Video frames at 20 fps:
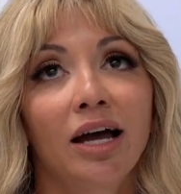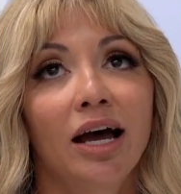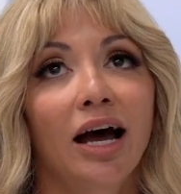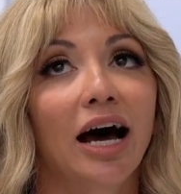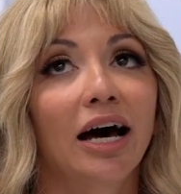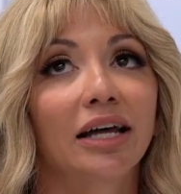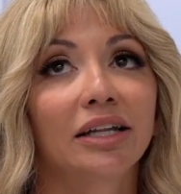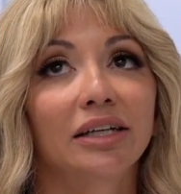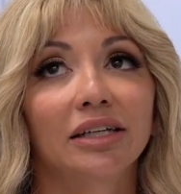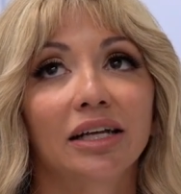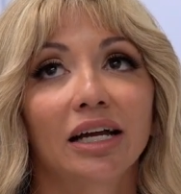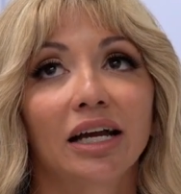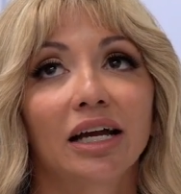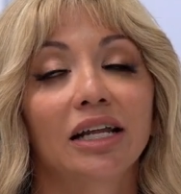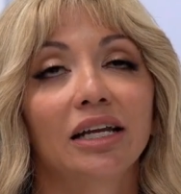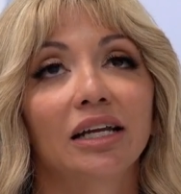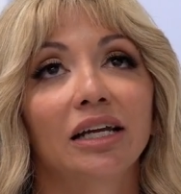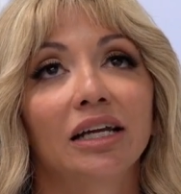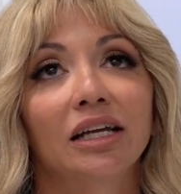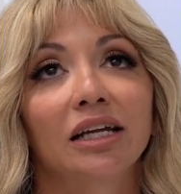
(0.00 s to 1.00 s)
had a
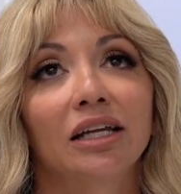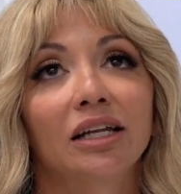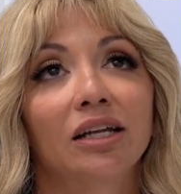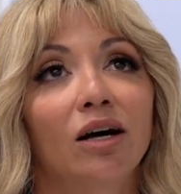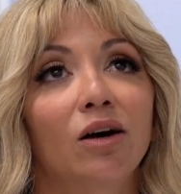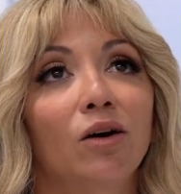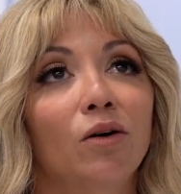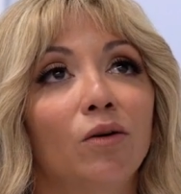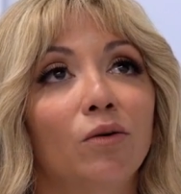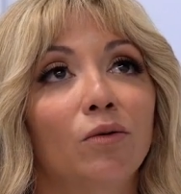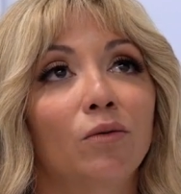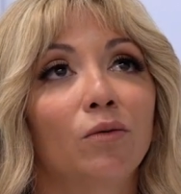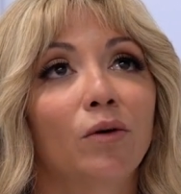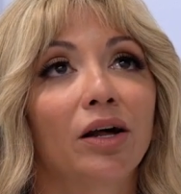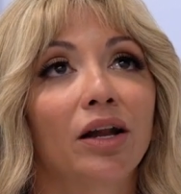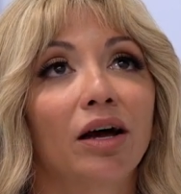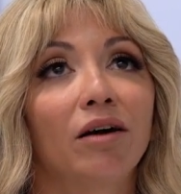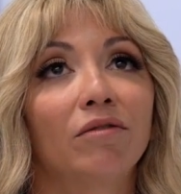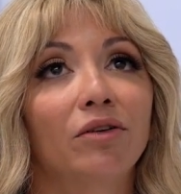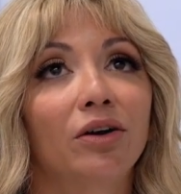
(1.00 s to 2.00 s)
nanny,
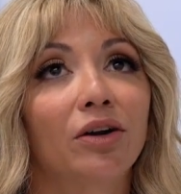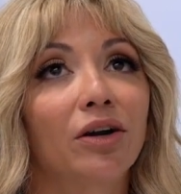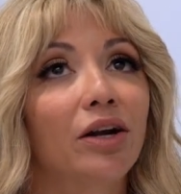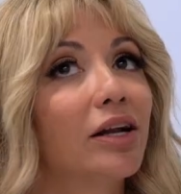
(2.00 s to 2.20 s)
whatever.